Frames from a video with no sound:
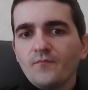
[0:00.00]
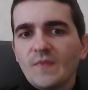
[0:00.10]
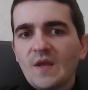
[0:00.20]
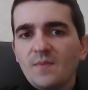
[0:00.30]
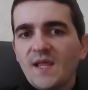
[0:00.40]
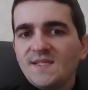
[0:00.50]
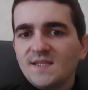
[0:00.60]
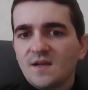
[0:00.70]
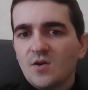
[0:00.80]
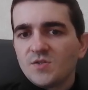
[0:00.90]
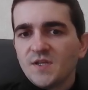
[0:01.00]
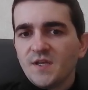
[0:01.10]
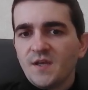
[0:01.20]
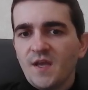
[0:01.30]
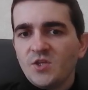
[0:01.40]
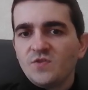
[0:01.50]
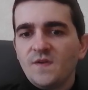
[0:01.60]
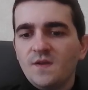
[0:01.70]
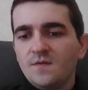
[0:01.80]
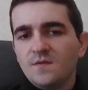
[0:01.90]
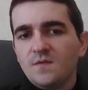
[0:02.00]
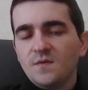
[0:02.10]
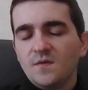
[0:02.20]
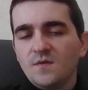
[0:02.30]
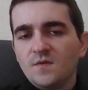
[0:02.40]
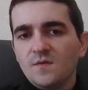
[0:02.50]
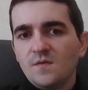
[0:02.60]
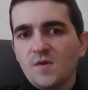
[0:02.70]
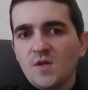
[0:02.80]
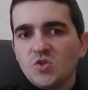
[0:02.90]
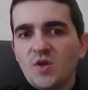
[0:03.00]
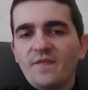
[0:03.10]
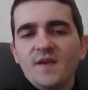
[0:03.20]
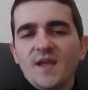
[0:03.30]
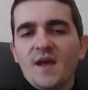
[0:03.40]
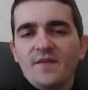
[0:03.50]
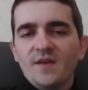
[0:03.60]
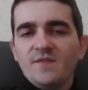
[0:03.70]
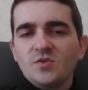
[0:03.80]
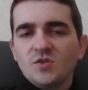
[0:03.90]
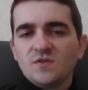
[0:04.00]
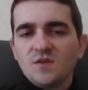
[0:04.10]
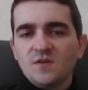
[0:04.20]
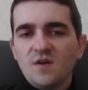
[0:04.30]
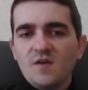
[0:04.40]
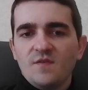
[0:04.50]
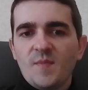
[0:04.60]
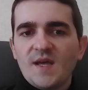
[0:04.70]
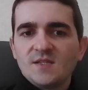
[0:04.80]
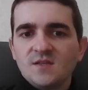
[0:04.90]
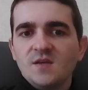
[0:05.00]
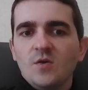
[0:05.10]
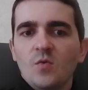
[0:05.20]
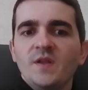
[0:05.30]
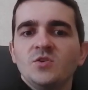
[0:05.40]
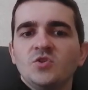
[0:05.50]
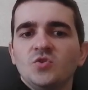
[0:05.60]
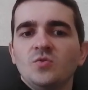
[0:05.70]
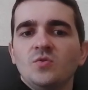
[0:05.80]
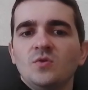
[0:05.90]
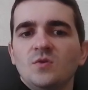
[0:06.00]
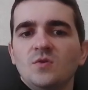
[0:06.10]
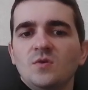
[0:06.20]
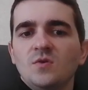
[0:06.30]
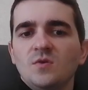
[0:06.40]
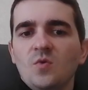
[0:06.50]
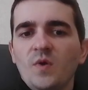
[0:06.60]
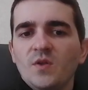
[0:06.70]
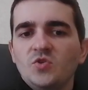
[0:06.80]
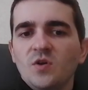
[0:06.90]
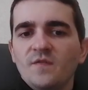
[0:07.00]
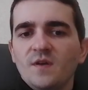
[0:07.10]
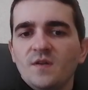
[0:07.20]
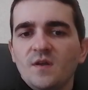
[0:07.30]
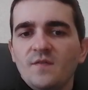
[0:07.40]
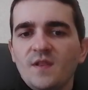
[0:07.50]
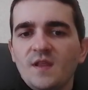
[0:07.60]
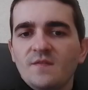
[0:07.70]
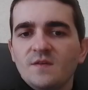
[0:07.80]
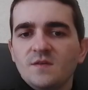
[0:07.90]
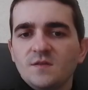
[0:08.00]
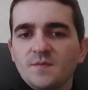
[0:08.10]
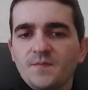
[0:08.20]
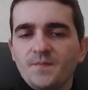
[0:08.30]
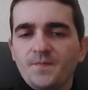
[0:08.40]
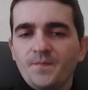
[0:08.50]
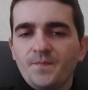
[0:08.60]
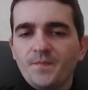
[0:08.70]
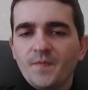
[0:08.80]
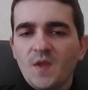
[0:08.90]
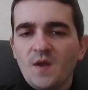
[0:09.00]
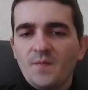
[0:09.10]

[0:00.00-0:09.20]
Plus it guards h3. So I think, yeah, I think this was the best. Queen e2. Queen e2 and then like this. Yeah.